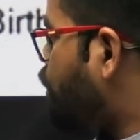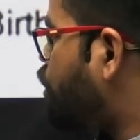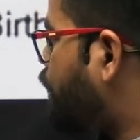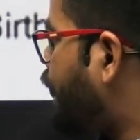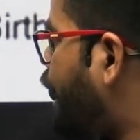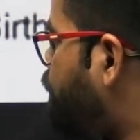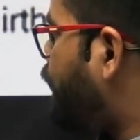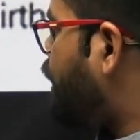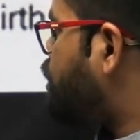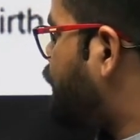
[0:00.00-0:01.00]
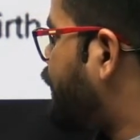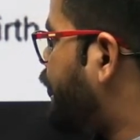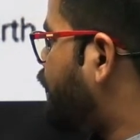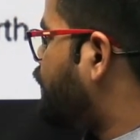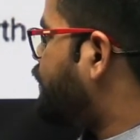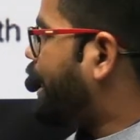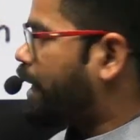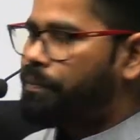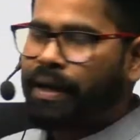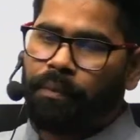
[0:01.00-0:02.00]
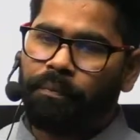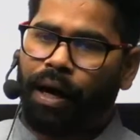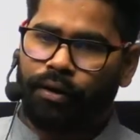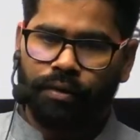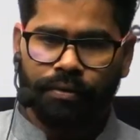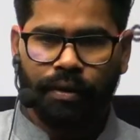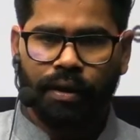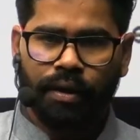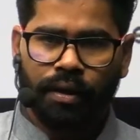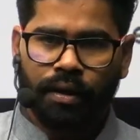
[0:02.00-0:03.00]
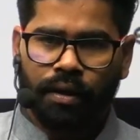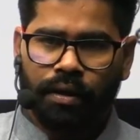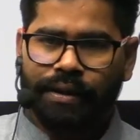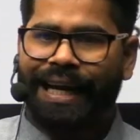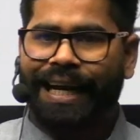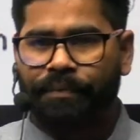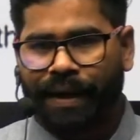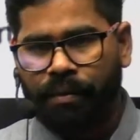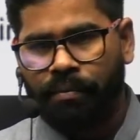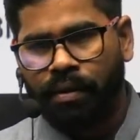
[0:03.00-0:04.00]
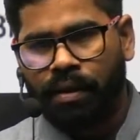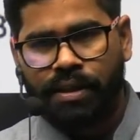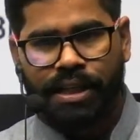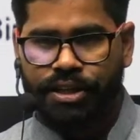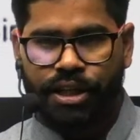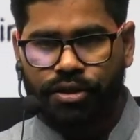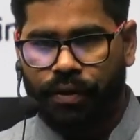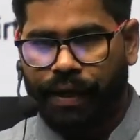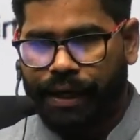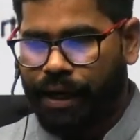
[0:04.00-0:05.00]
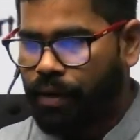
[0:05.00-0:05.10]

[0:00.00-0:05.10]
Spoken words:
or grandparents were there, they can become part of, they can become citizens of India.